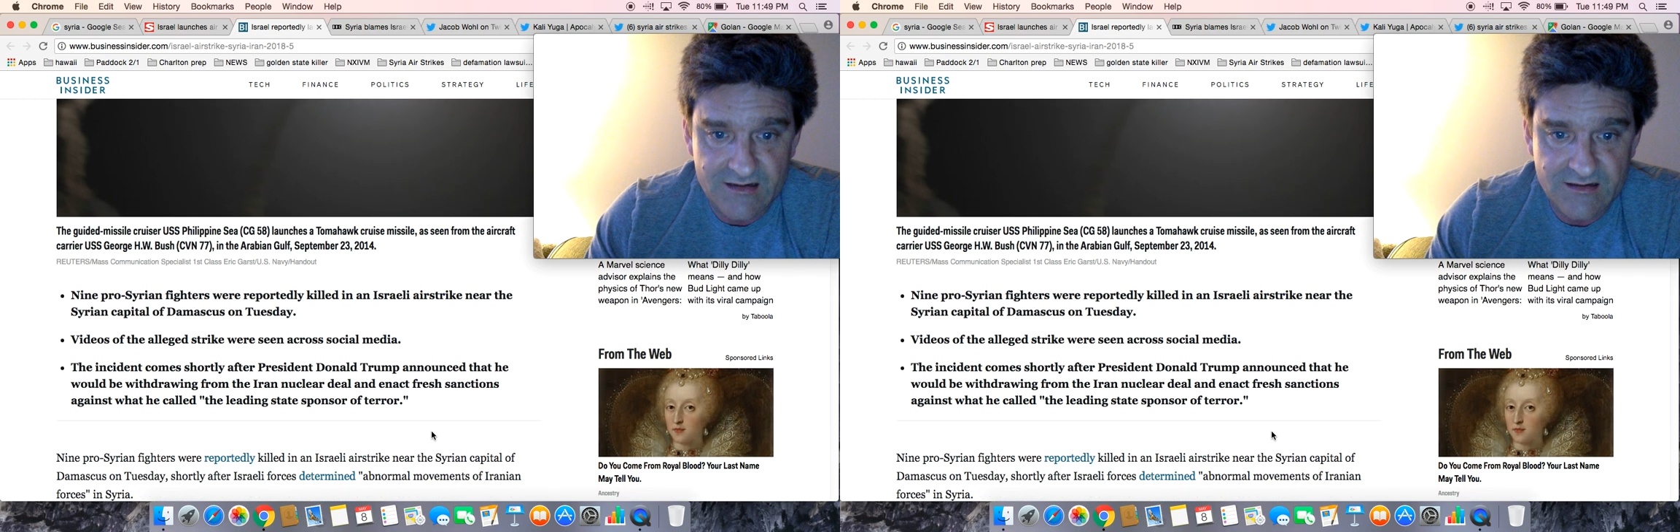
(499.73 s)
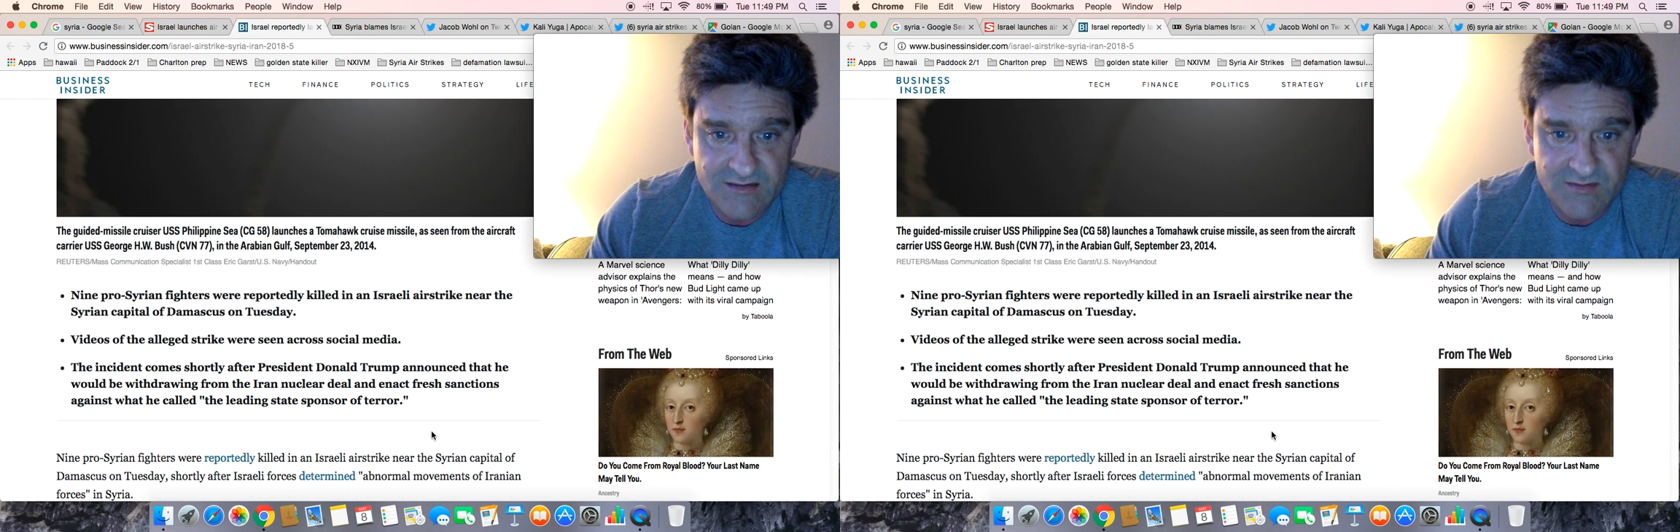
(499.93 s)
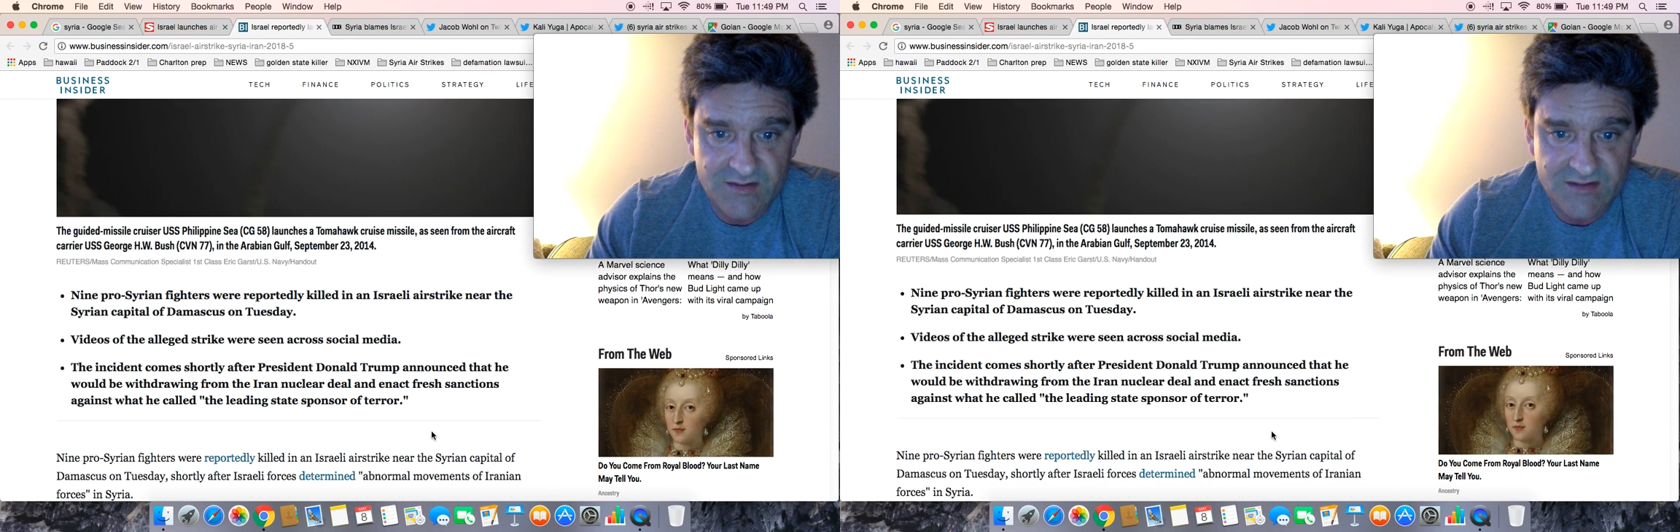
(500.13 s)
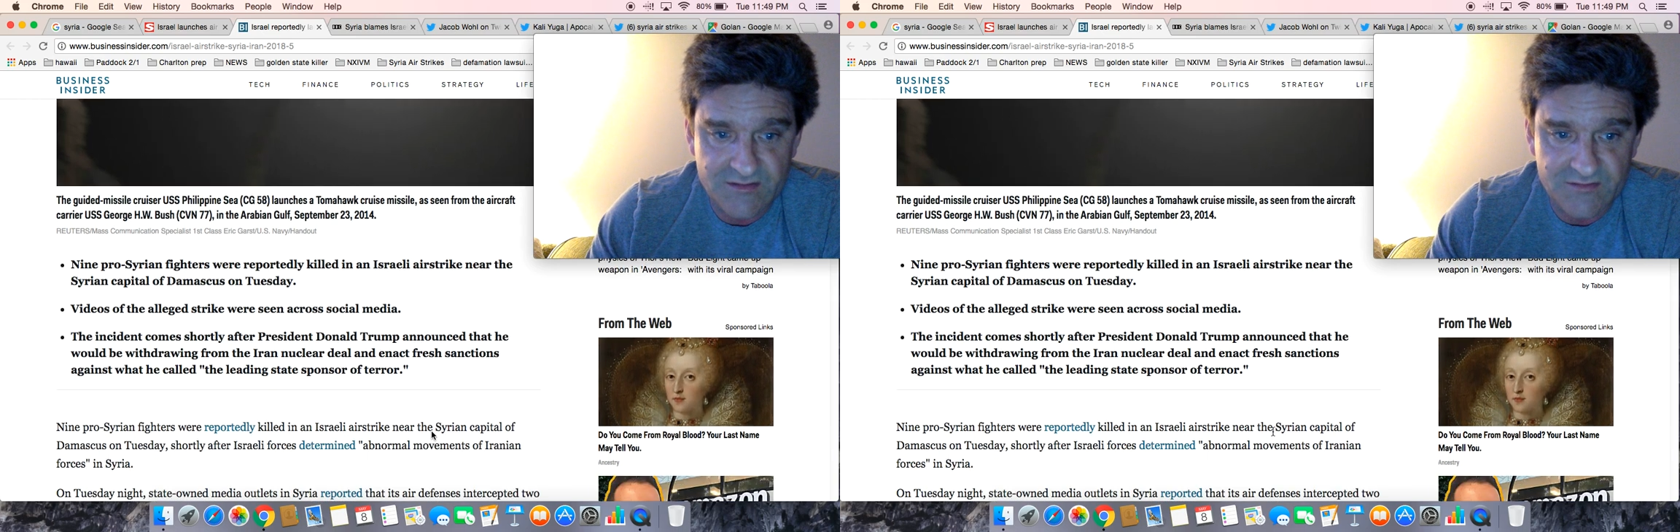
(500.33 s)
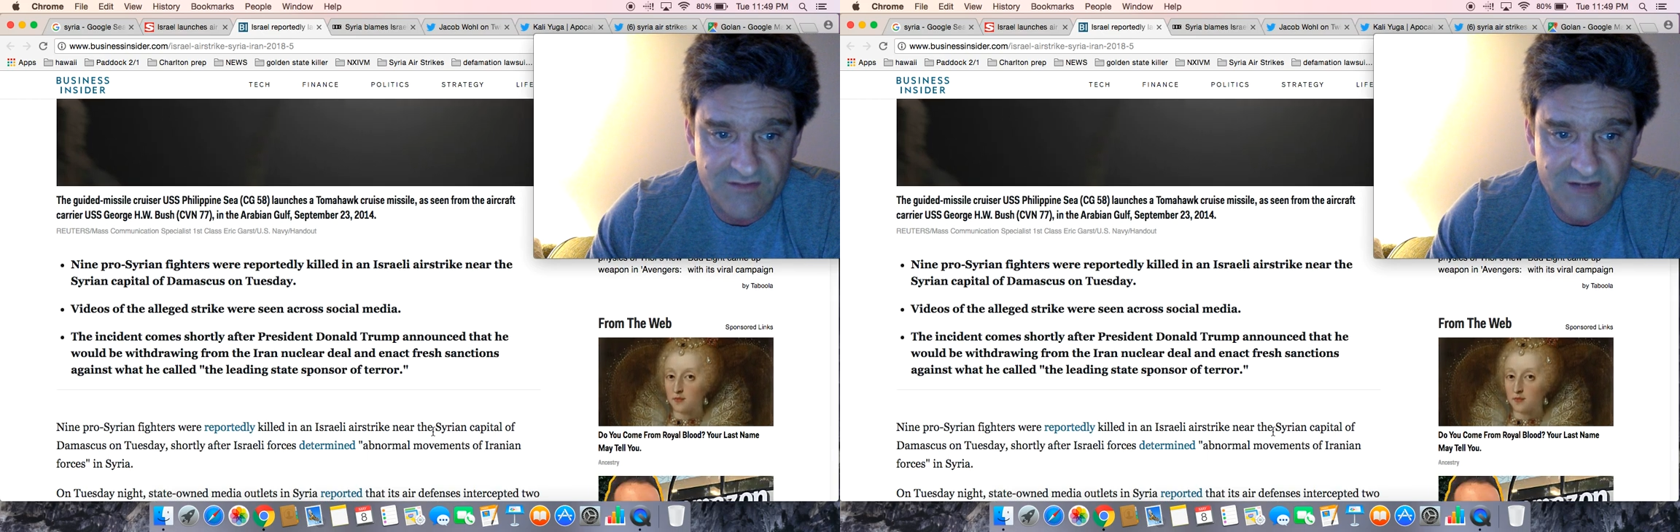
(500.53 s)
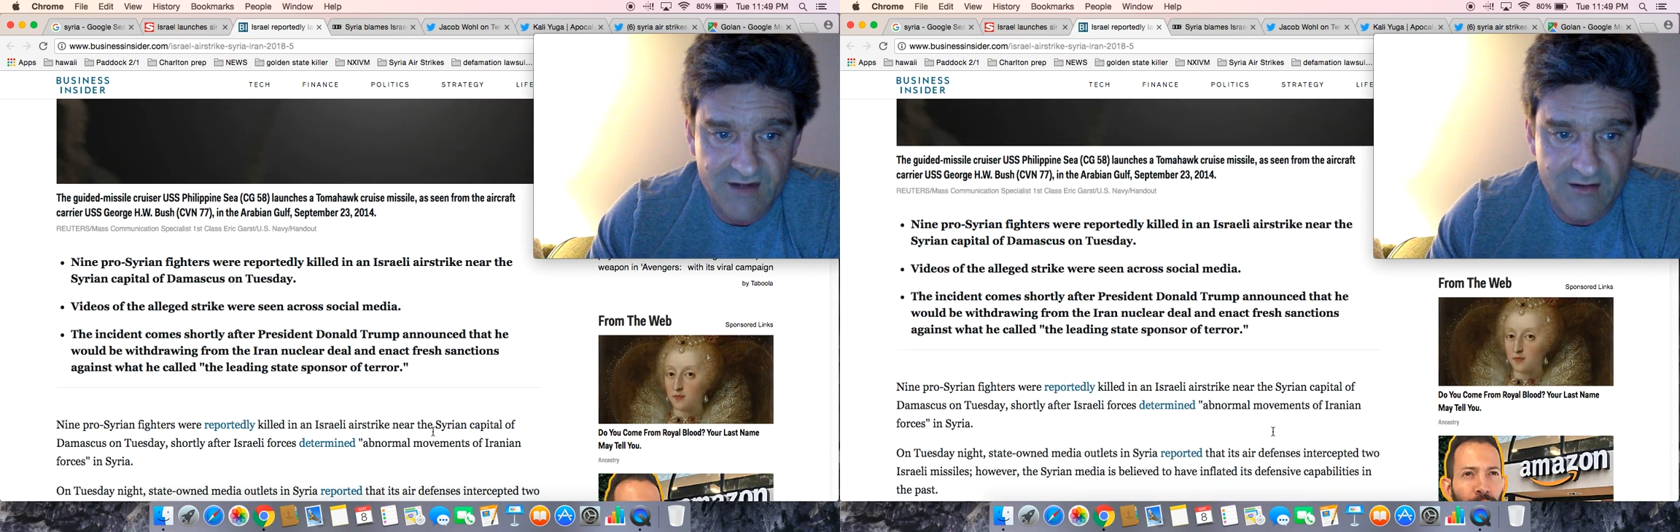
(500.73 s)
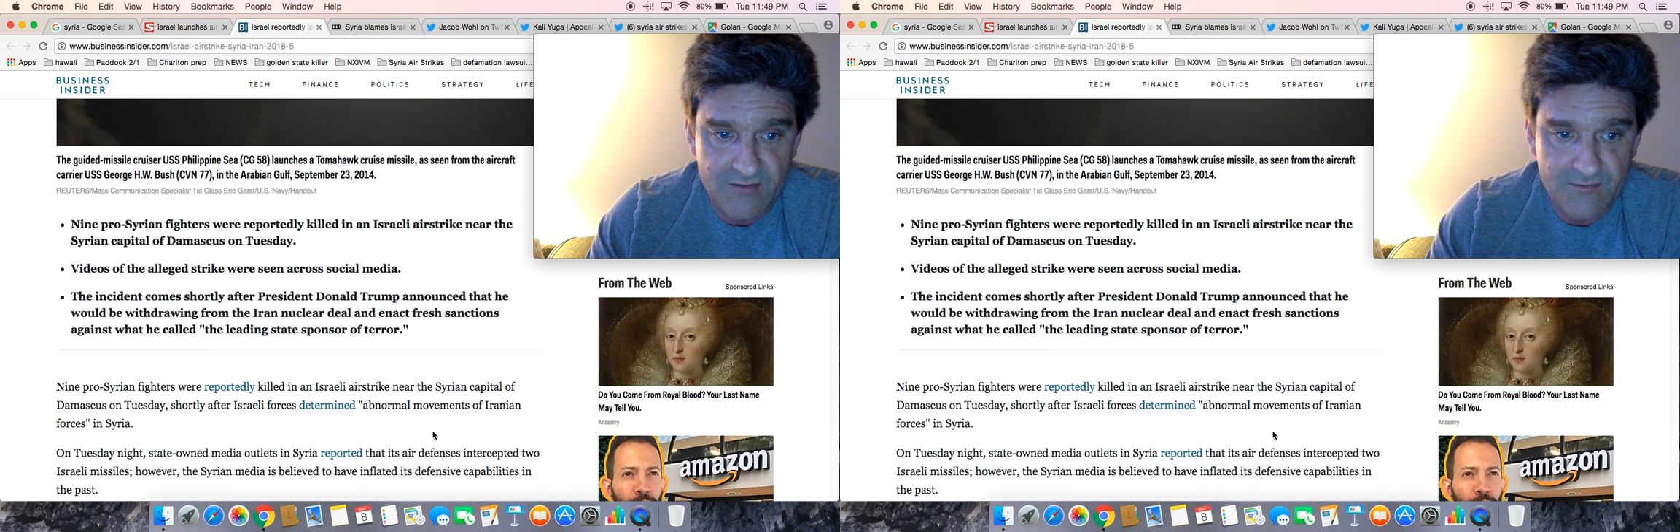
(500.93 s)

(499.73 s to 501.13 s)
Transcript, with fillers: sponsor of terror.